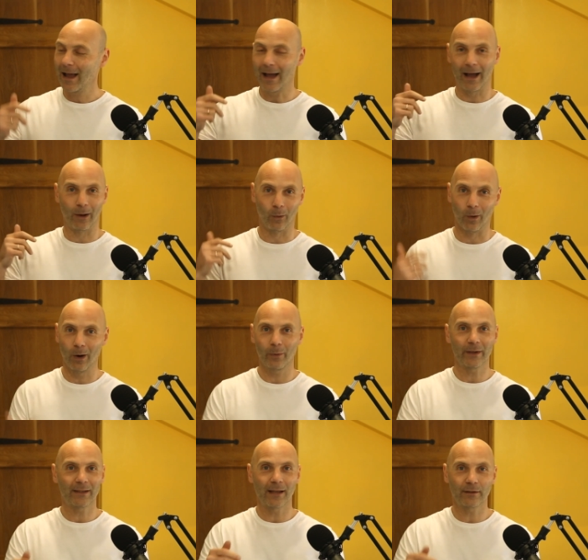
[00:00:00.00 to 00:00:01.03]
And what
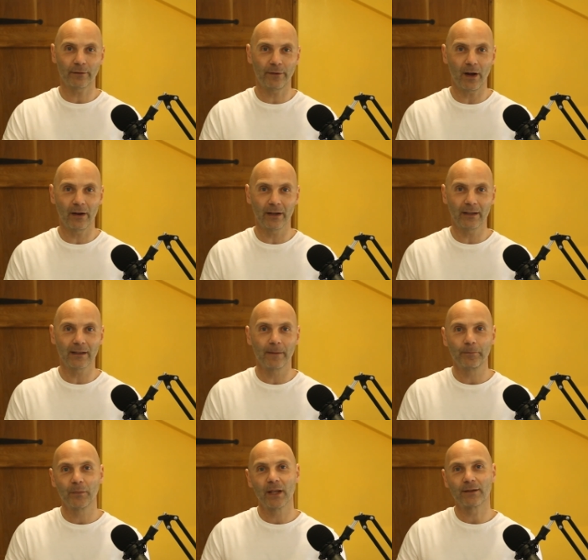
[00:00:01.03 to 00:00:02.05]
we tend to find
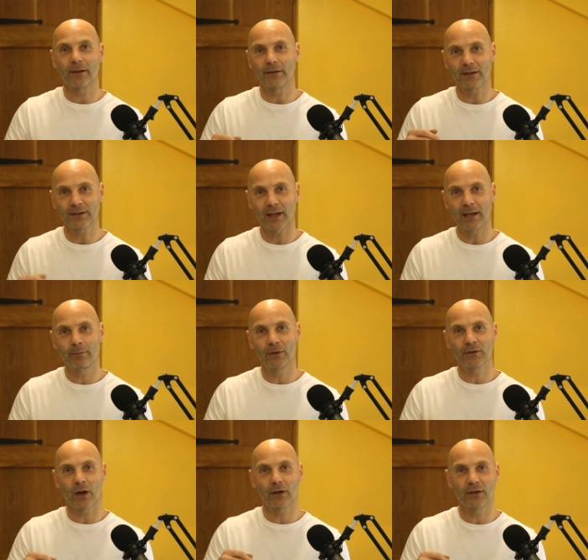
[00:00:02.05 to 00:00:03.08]
is that the
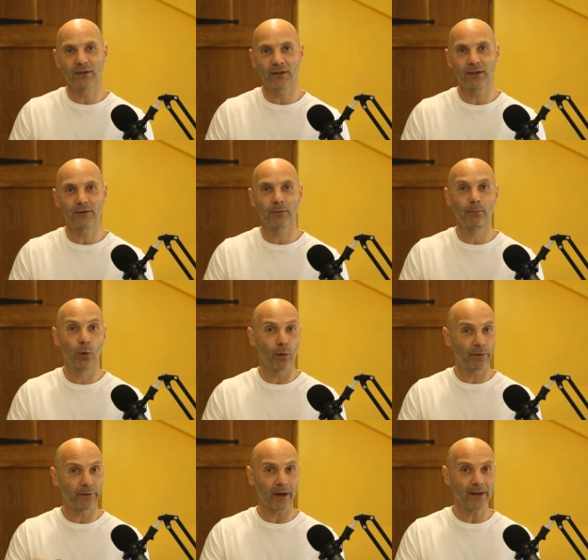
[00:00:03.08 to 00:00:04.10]
statements are considered
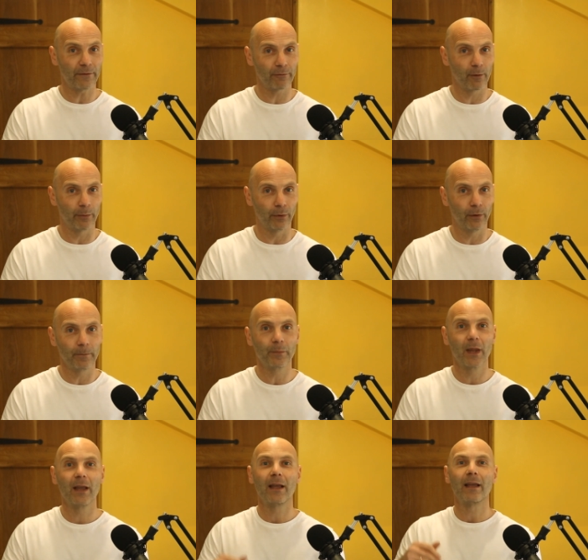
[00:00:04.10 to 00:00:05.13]
more favourable
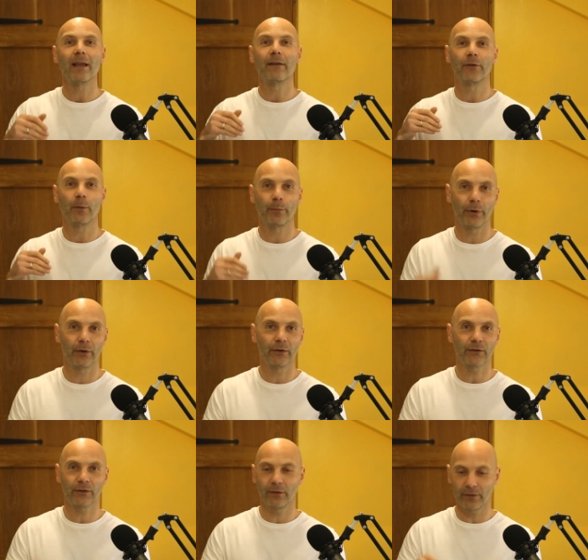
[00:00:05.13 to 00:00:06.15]
if the
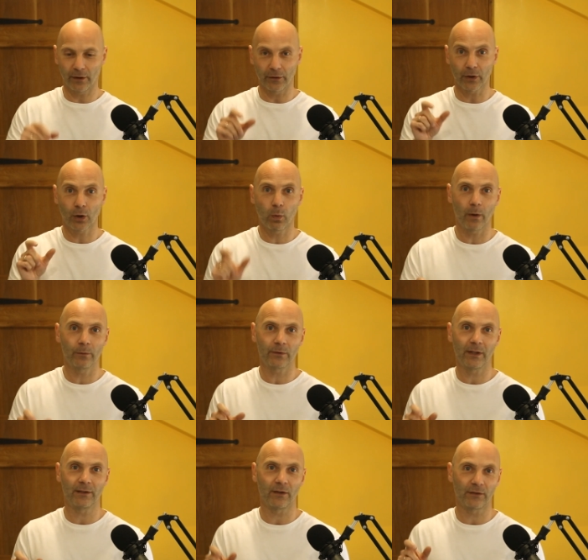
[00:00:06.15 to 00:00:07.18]
person that the
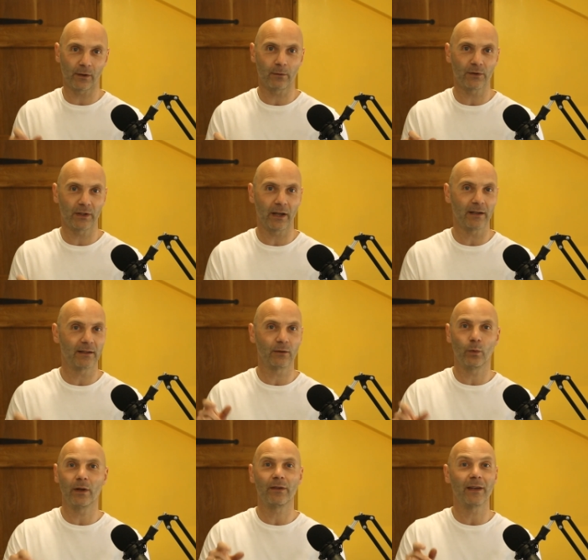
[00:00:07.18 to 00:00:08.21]
quote is associated
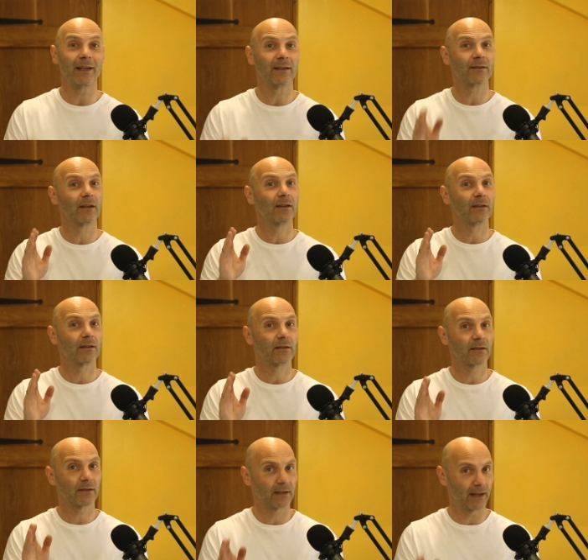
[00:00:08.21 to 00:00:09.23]
with is
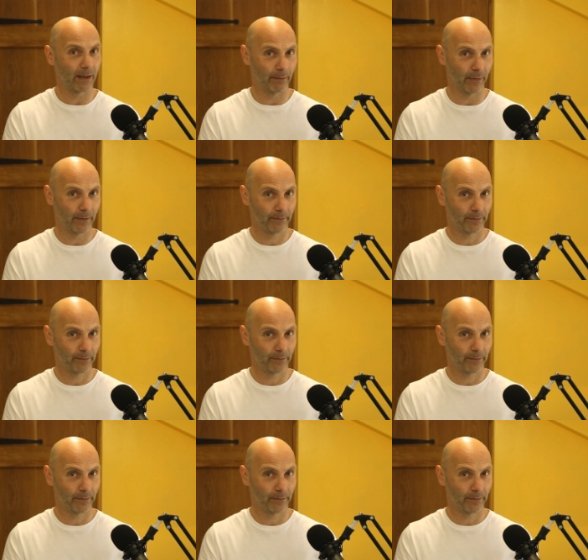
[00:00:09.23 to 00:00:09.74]
slim.